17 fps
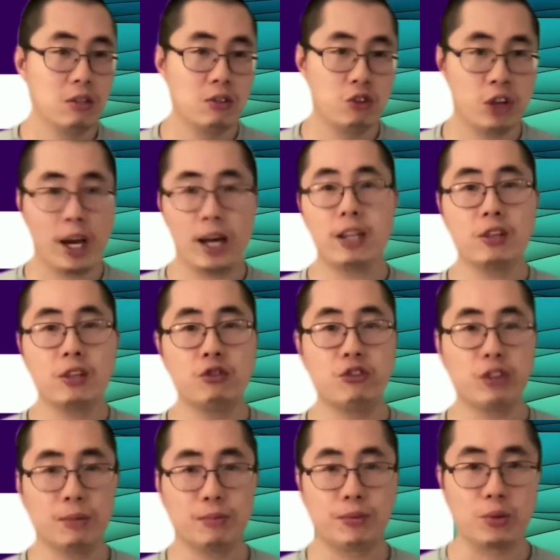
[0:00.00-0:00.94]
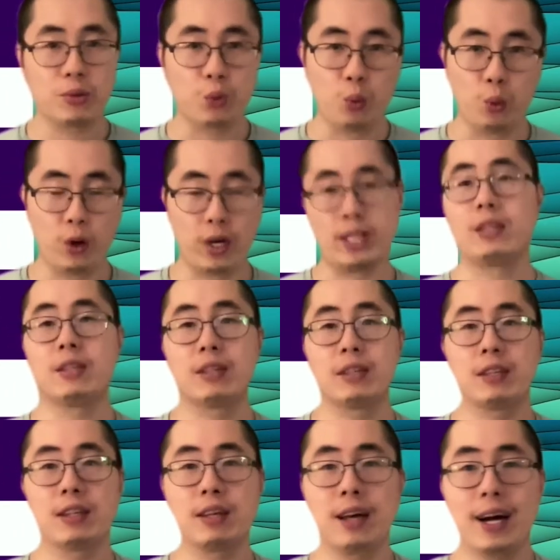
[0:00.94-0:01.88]
Challenge number 1,
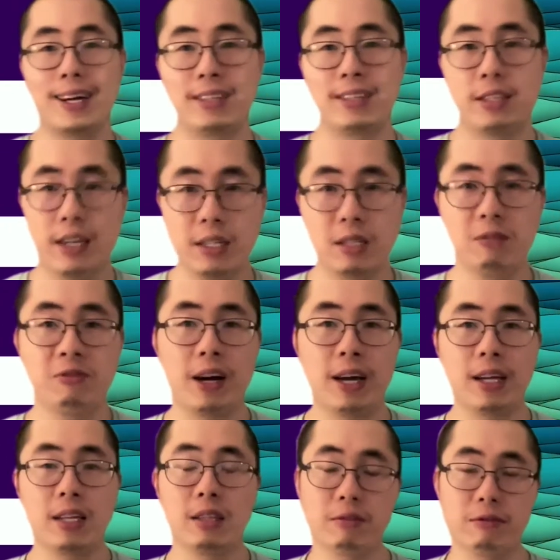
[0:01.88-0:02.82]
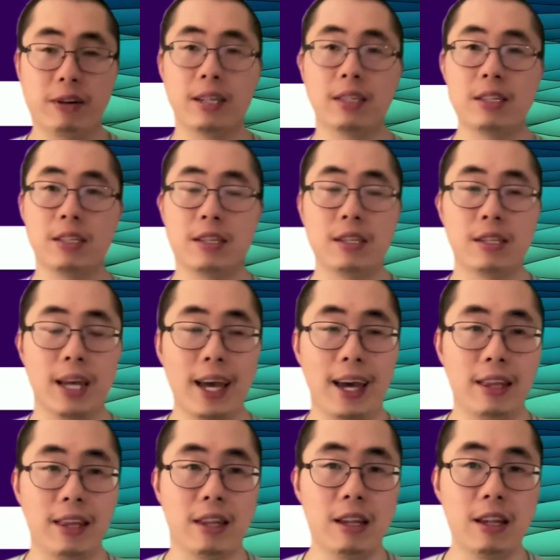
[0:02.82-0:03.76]
identifying devices
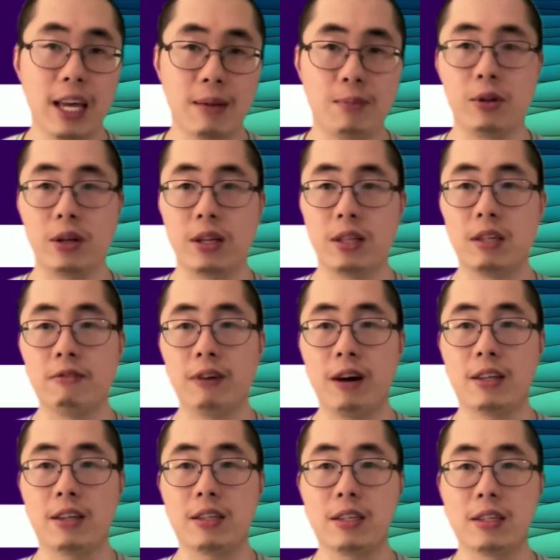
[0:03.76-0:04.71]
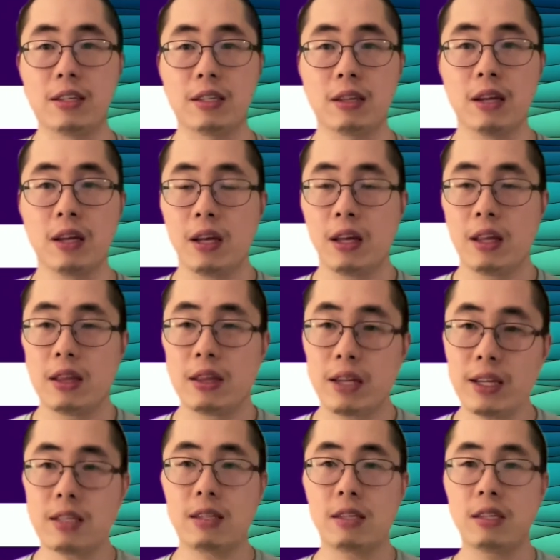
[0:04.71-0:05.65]
and labeling devices.
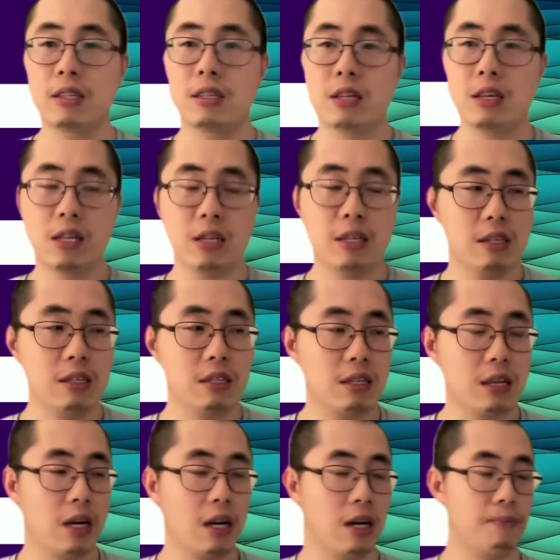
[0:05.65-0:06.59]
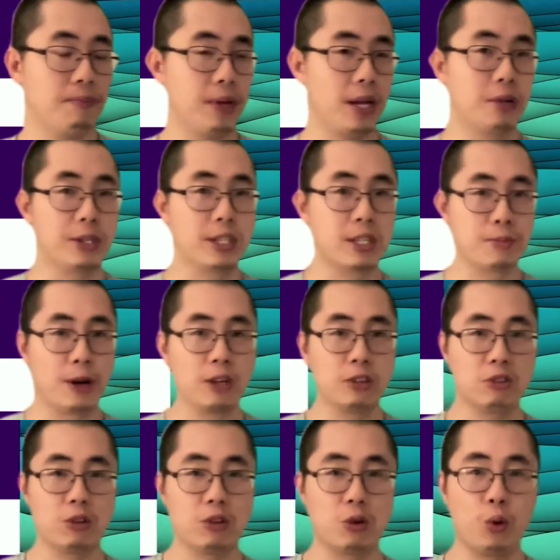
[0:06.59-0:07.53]
This is in
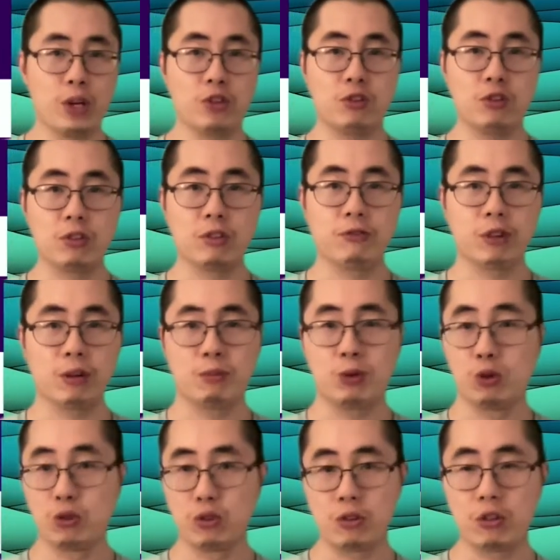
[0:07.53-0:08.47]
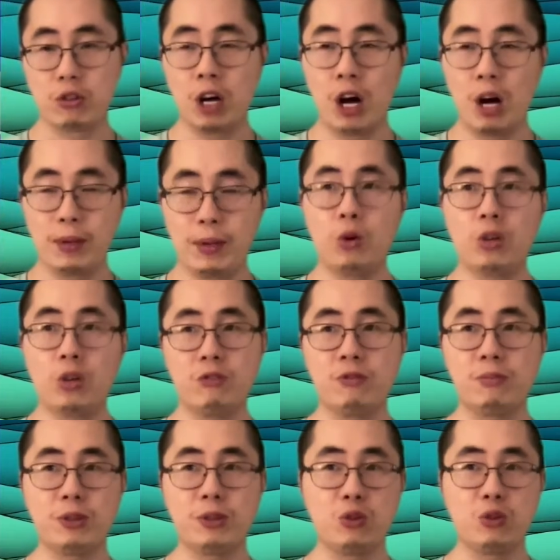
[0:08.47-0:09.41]
response to the question from users, common question
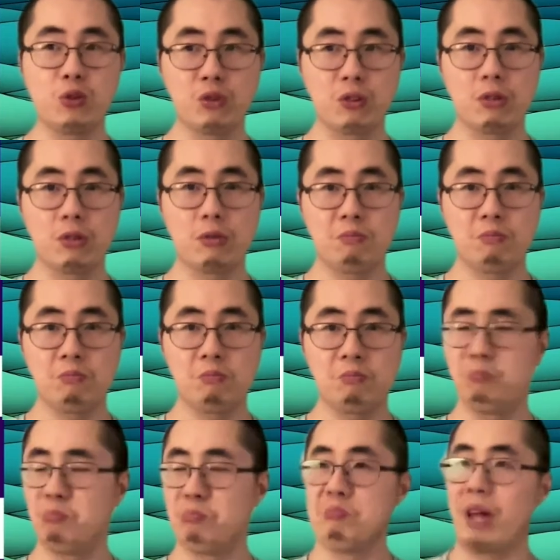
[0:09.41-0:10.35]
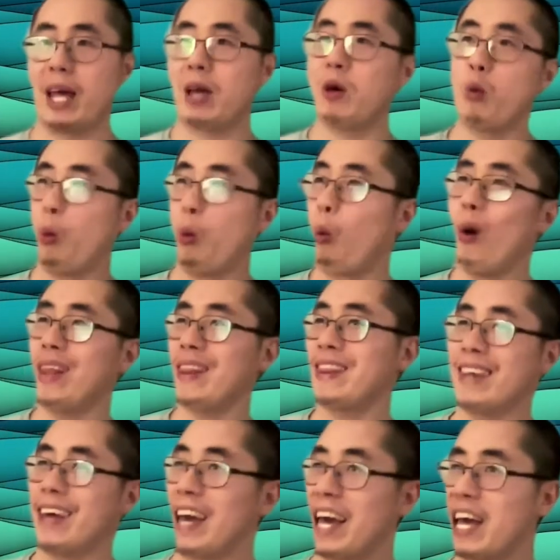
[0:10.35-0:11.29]
from this user. Like, what
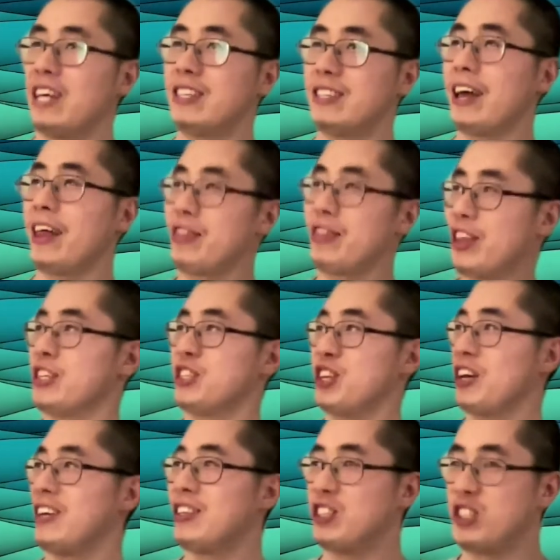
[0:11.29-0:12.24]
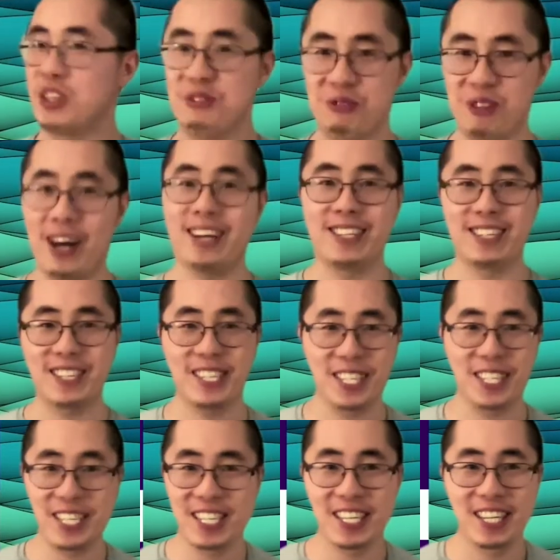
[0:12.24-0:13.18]
is this
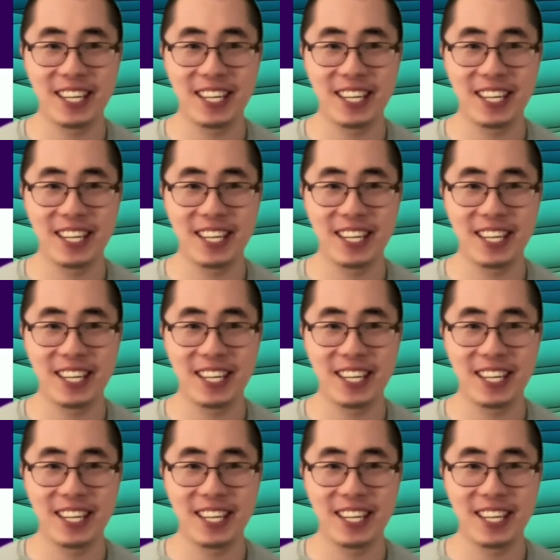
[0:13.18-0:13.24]
device?